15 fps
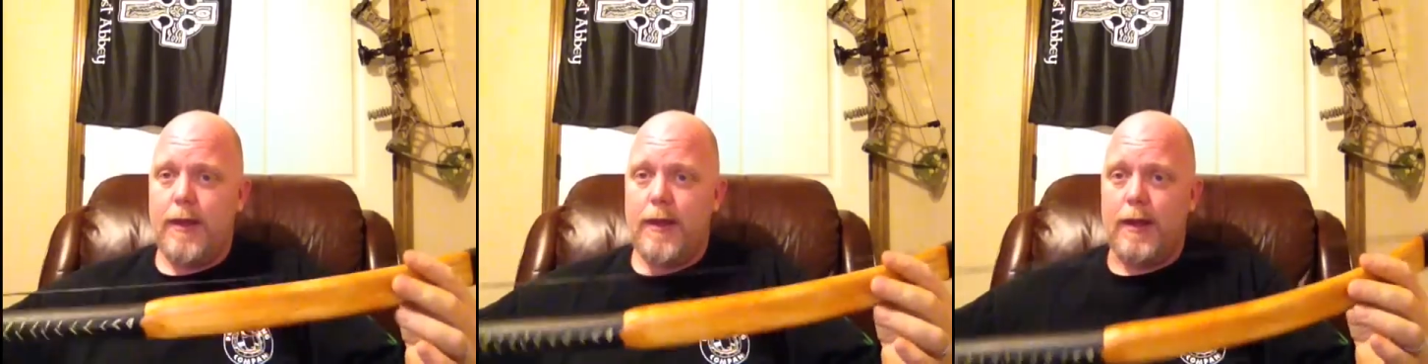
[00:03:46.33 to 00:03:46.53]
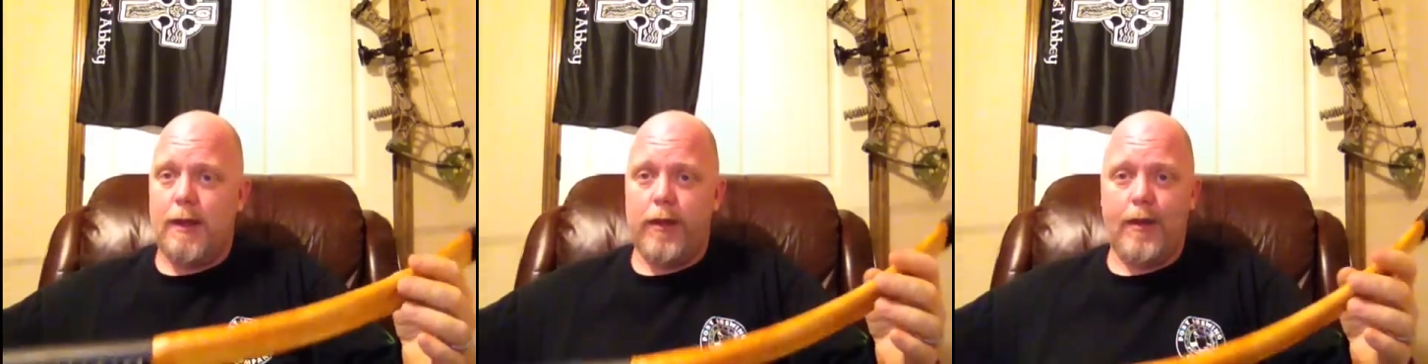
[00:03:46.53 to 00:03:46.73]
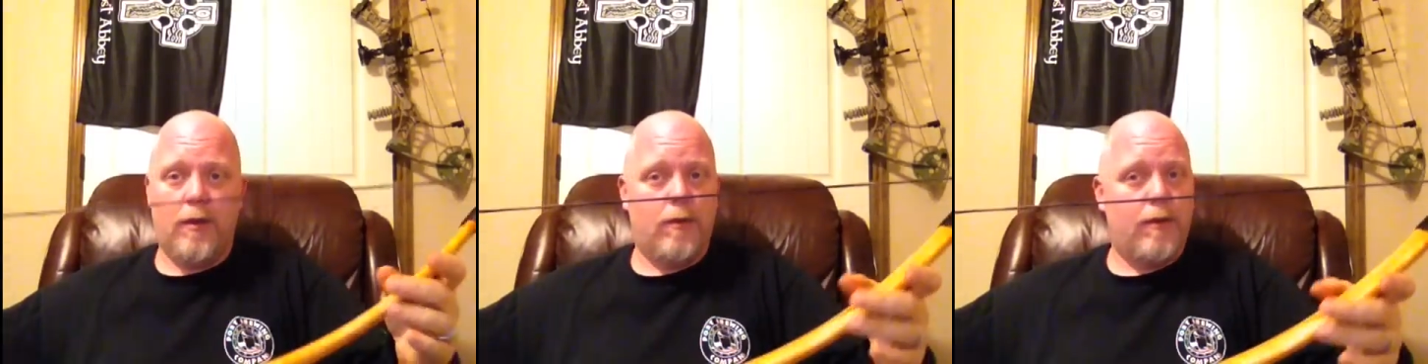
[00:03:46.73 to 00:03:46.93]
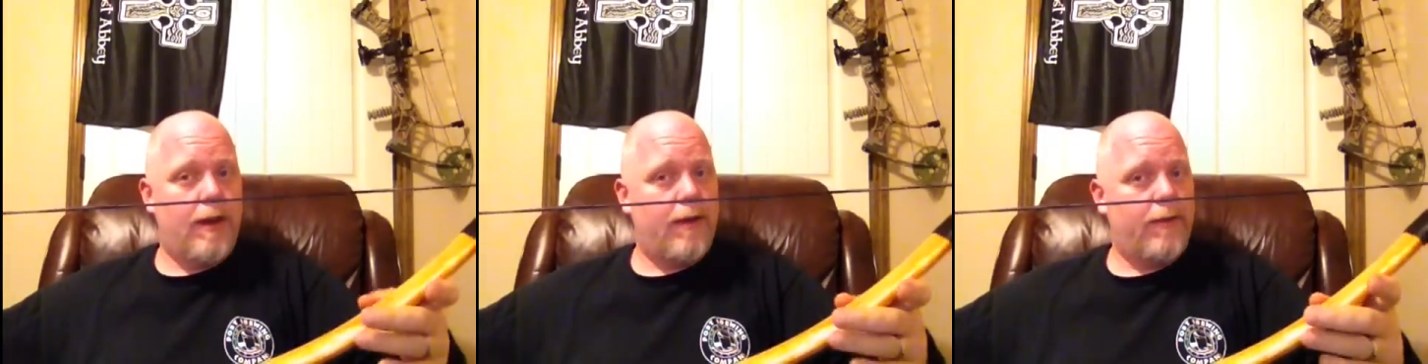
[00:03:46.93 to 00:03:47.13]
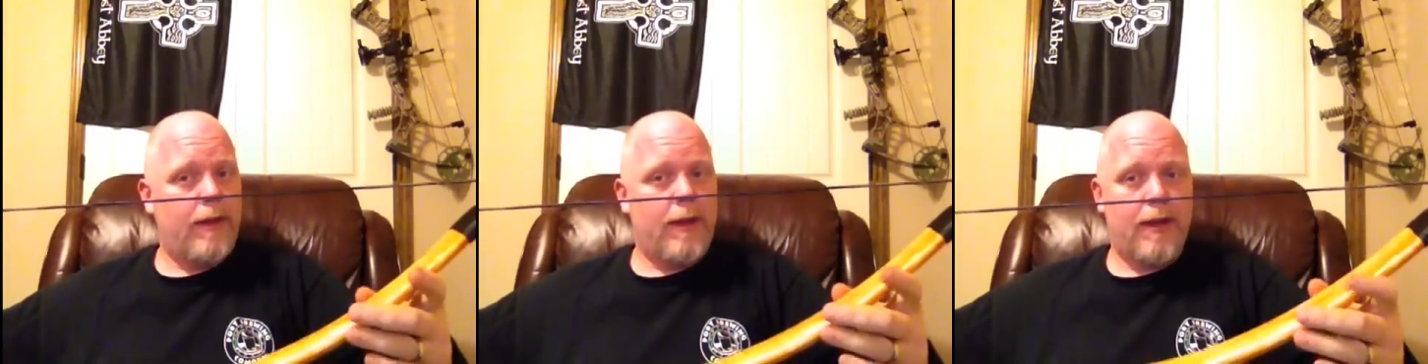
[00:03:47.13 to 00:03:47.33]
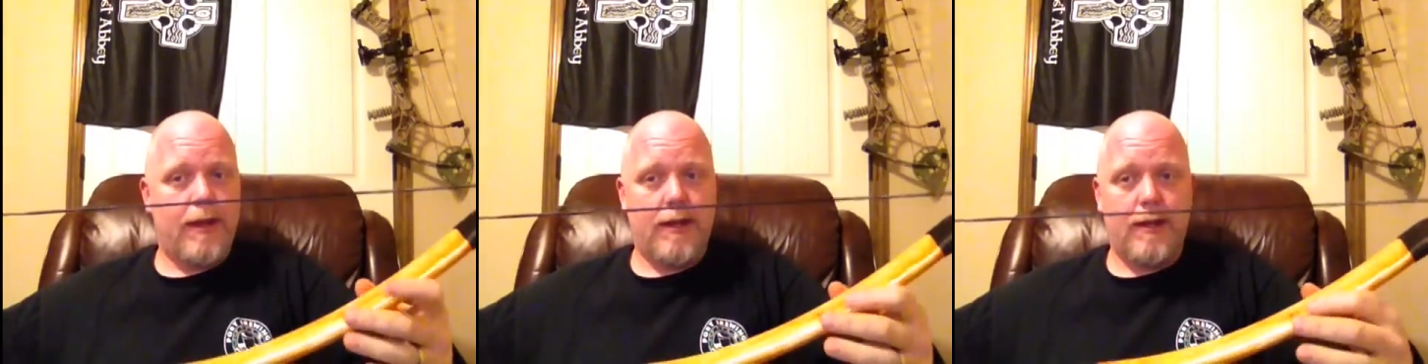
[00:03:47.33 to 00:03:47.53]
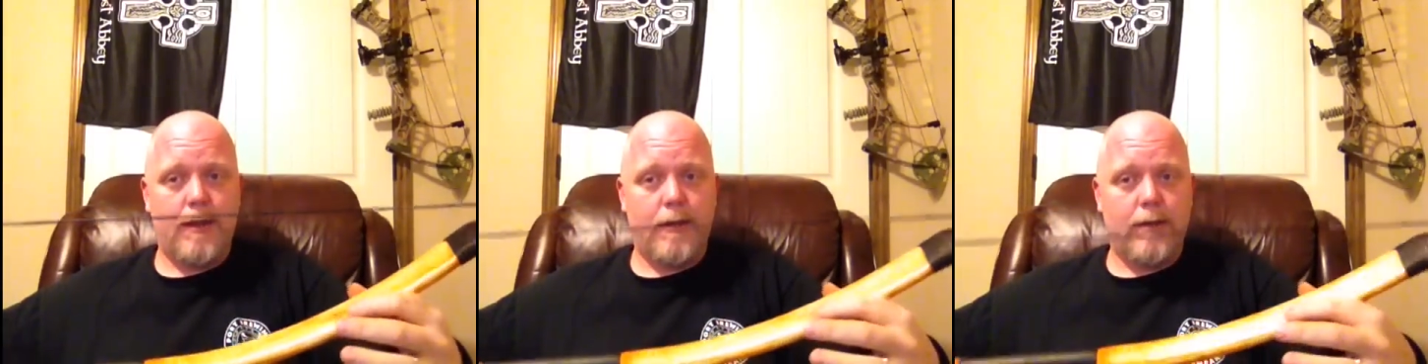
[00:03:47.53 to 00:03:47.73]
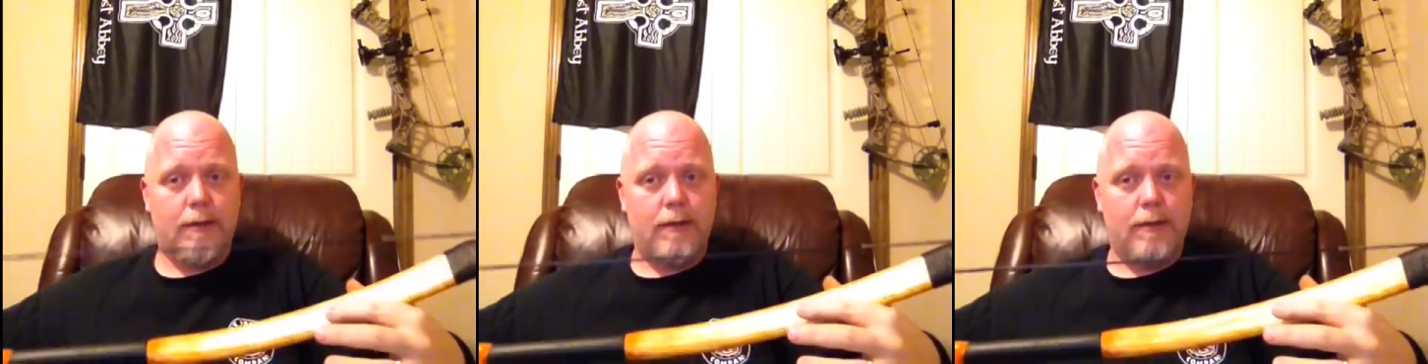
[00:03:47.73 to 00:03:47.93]
I don't have any
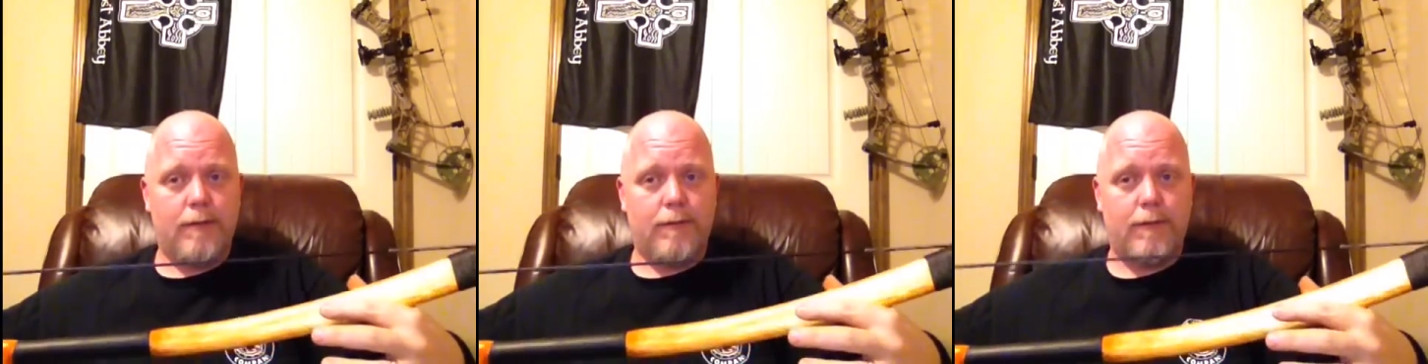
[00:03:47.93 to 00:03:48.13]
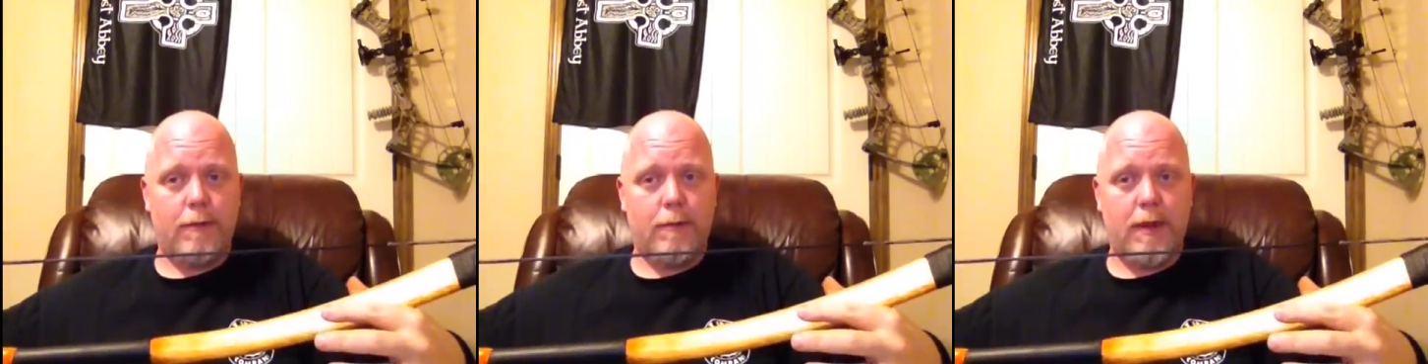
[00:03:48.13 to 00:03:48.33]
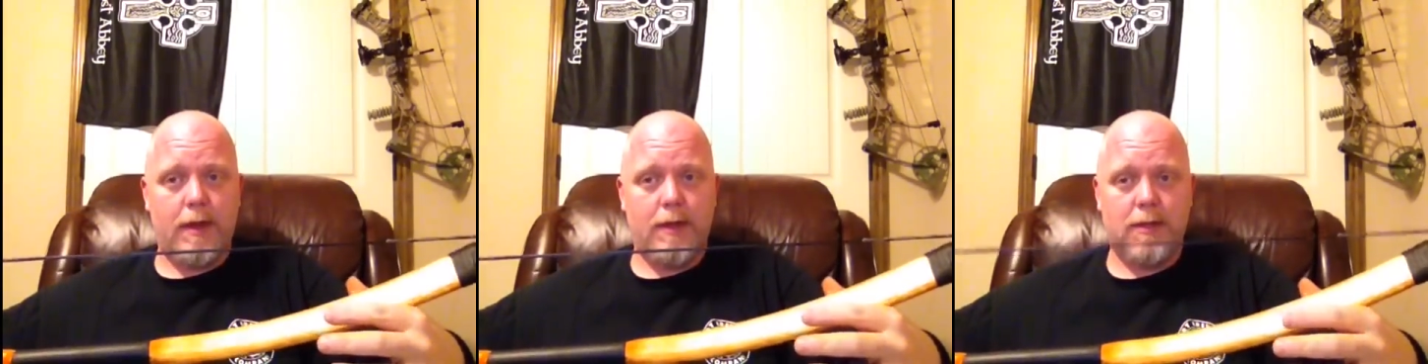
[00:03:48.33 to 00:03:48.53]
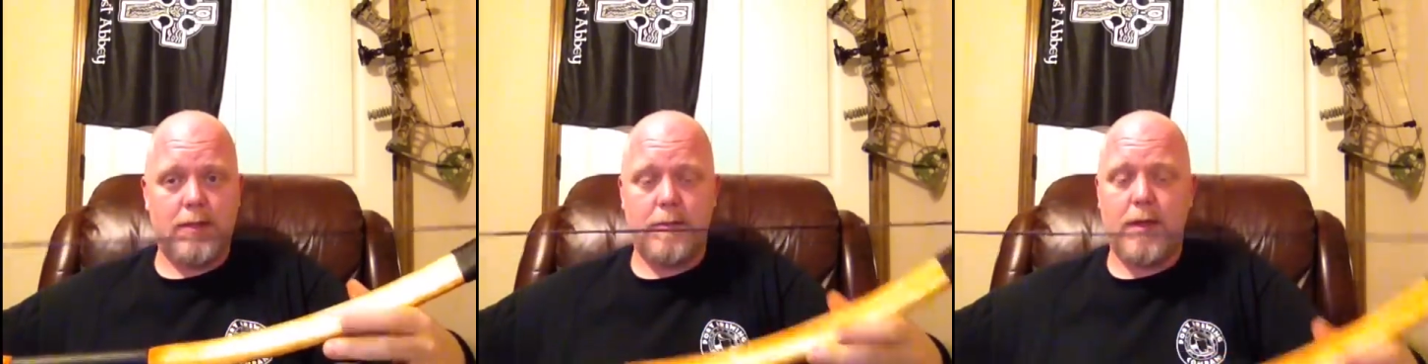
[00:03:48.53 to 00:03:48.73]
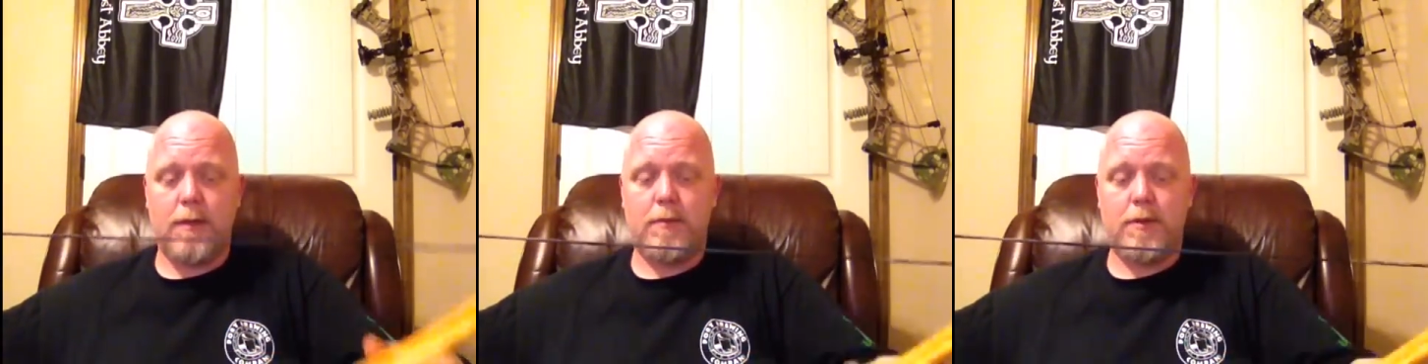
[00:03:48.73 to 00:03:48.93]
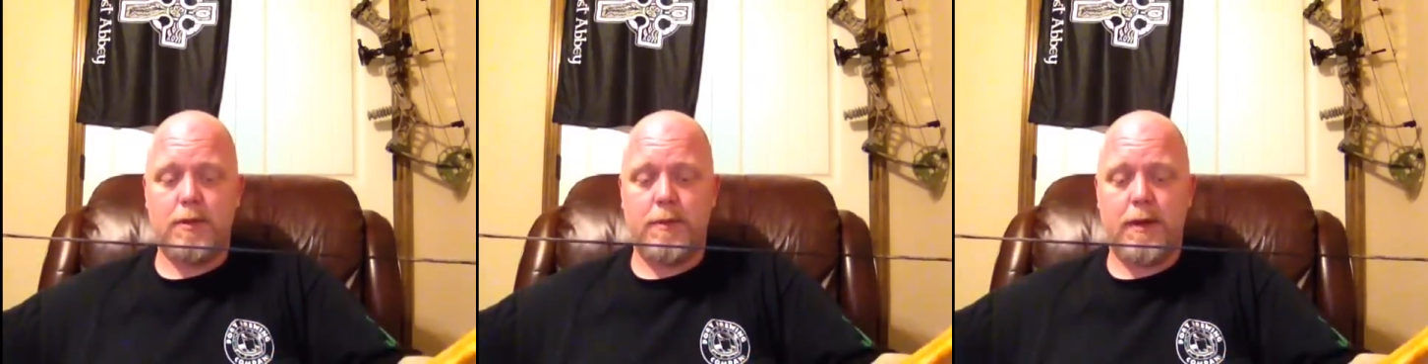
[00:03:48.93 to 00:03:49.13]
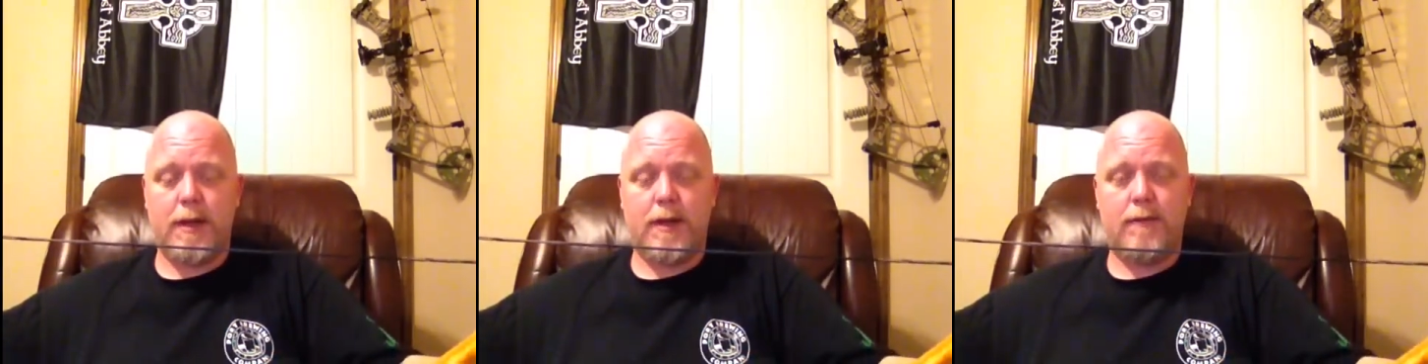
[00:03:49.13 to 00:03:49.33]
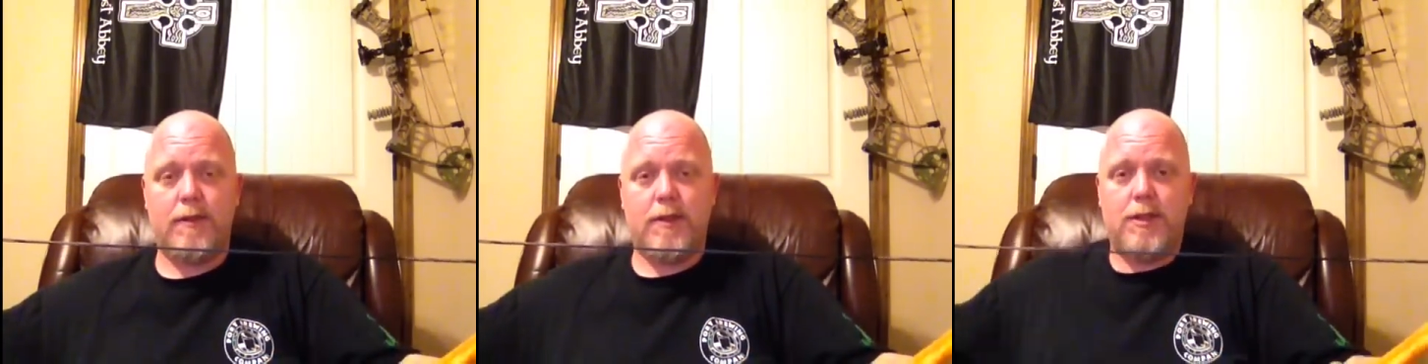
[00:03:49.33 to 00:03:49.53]
idea from a speed
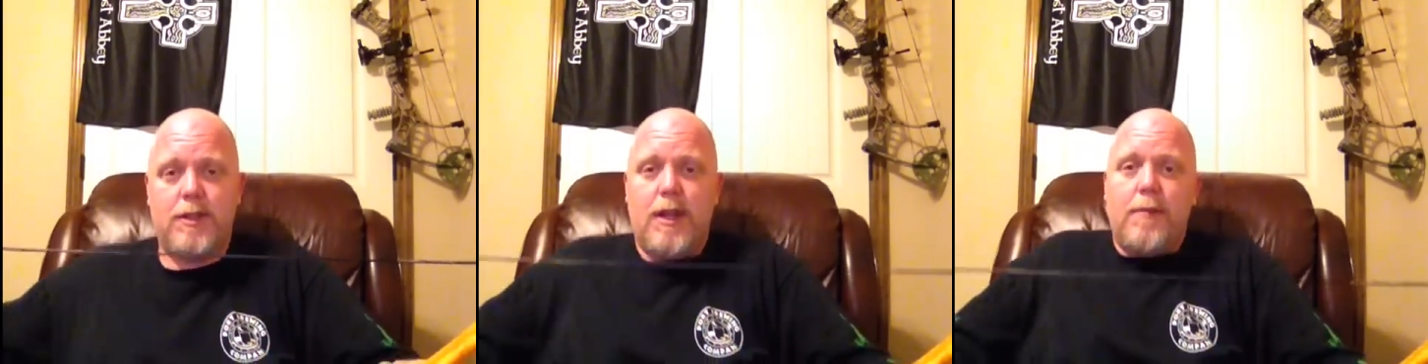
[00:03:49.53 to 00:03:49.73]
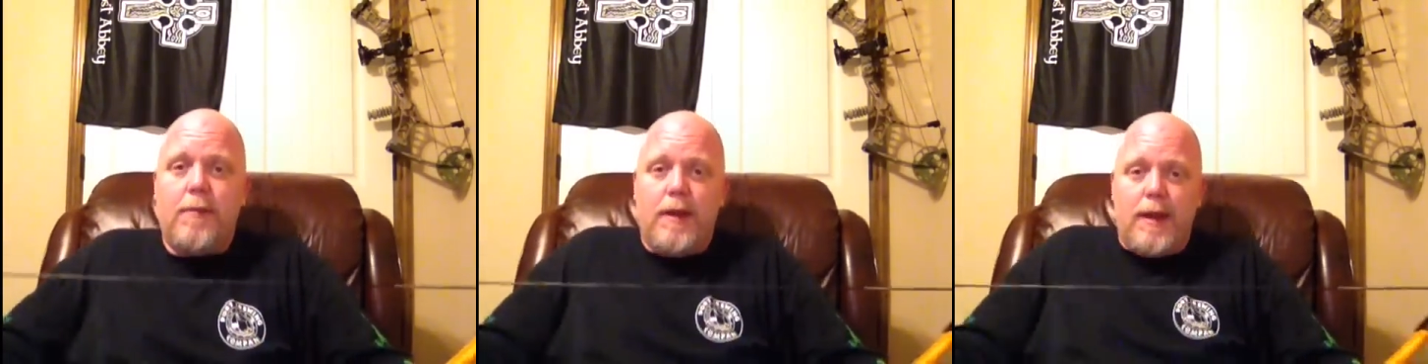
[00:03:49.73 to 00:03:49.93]
perspective just yet,